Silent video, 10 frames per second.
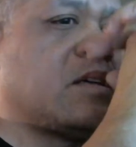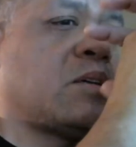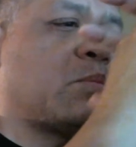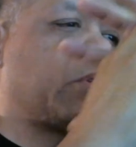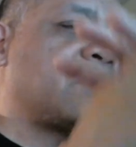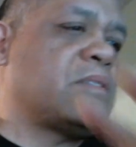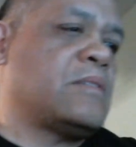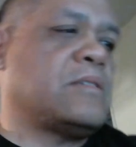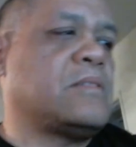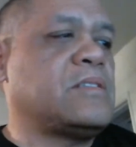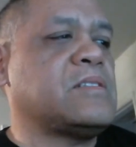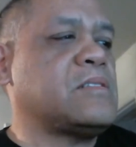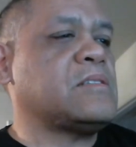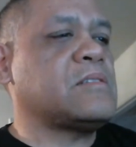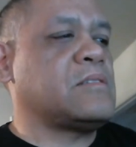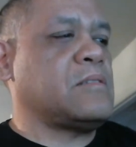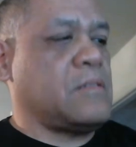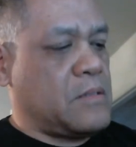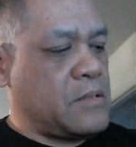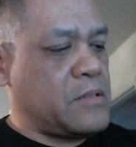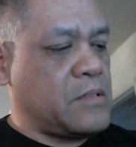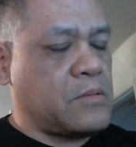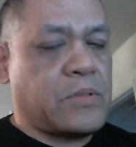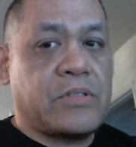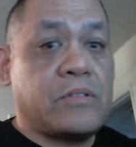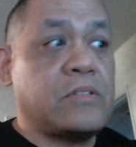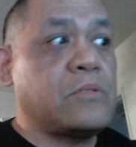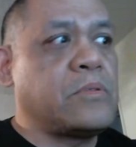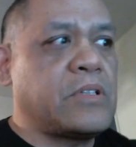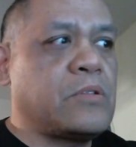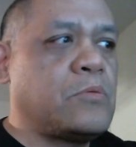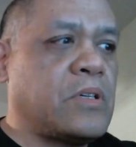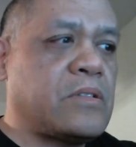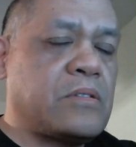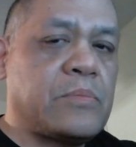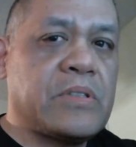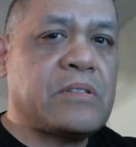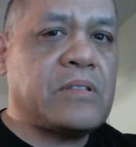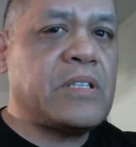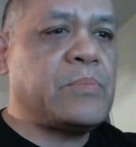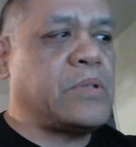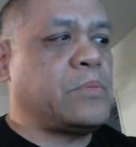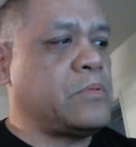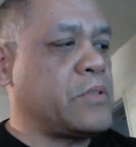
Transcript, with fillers: But this is this is what you do when you want to mislead people.